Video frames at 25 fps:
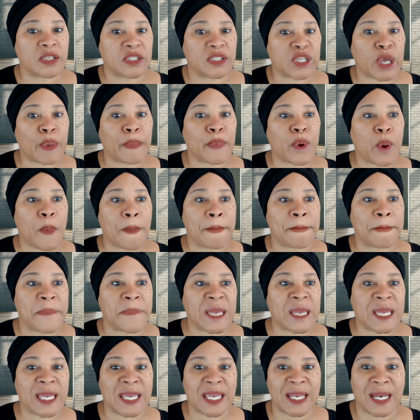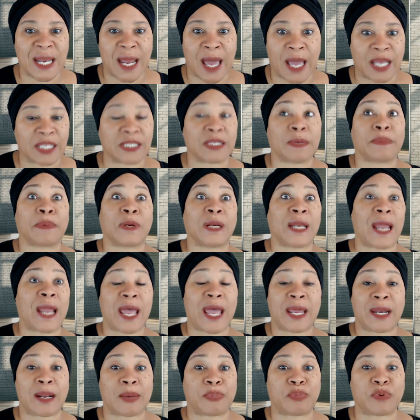some are B summer some are
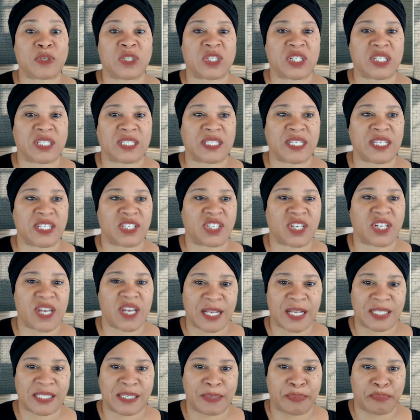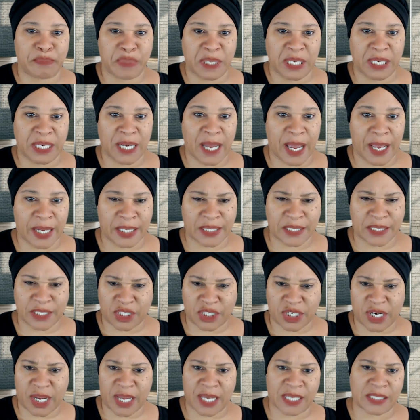light up, when she see chance and beeline line to
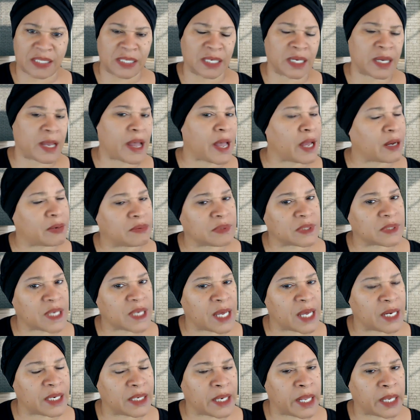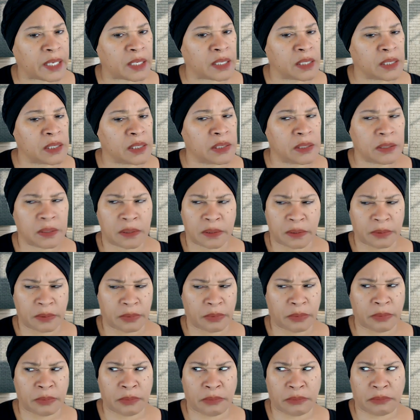chance. And Kyle was kind of like,
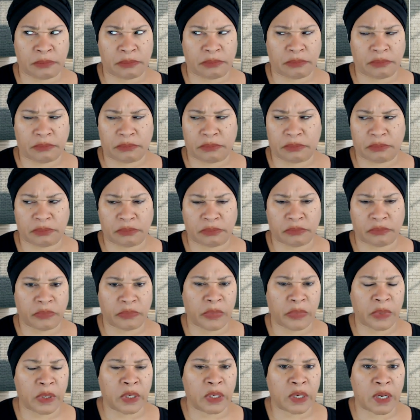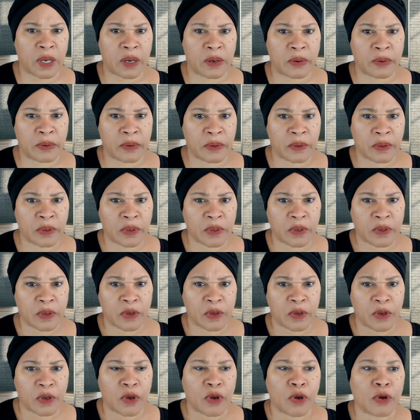hmm, you know?
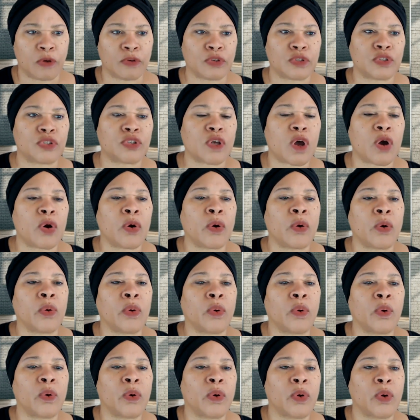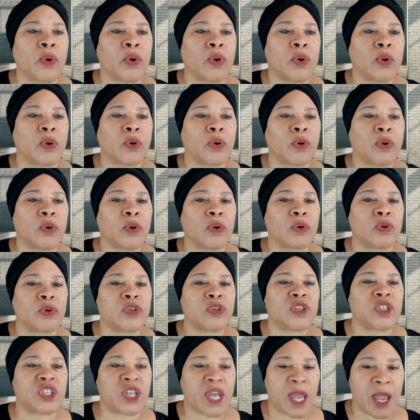So
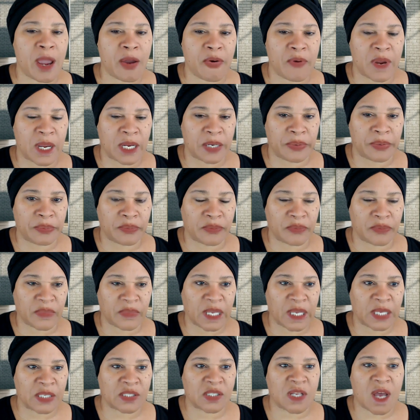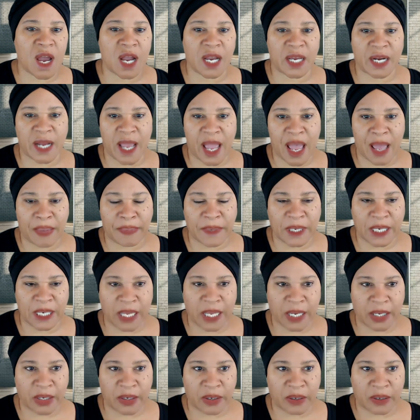Sharon is talking to Abby
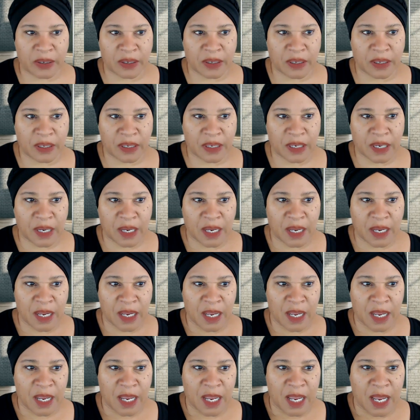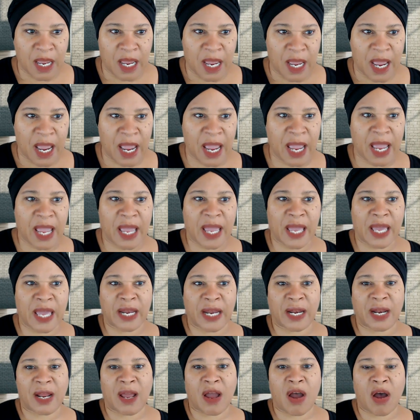later.
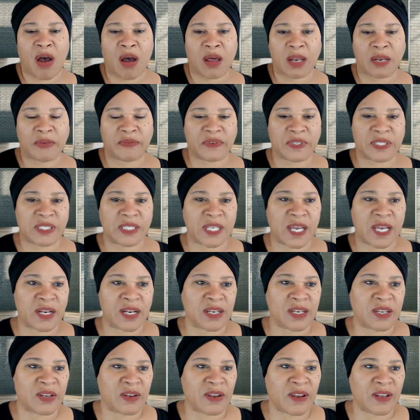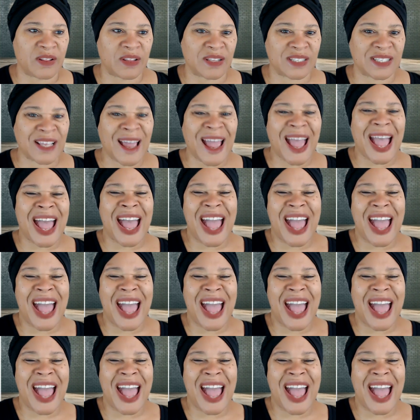And all of a sudden you hear this.